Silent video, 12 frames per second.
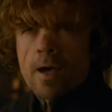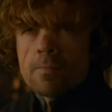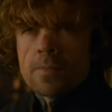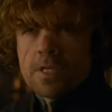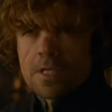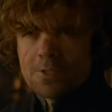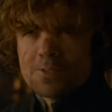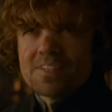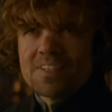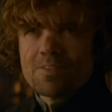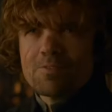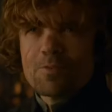I'm
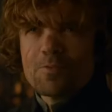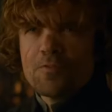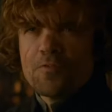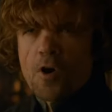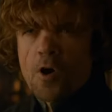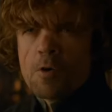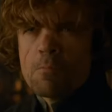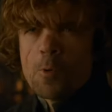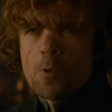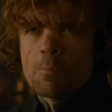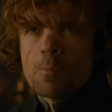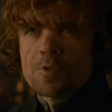guilty of a far
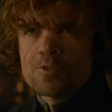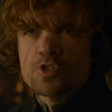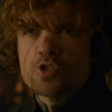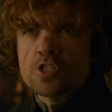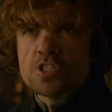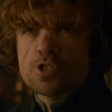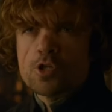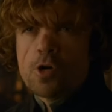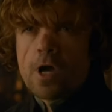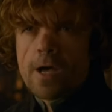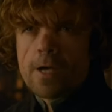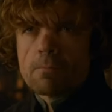more monstrous
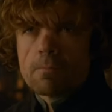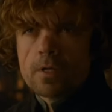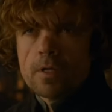crime.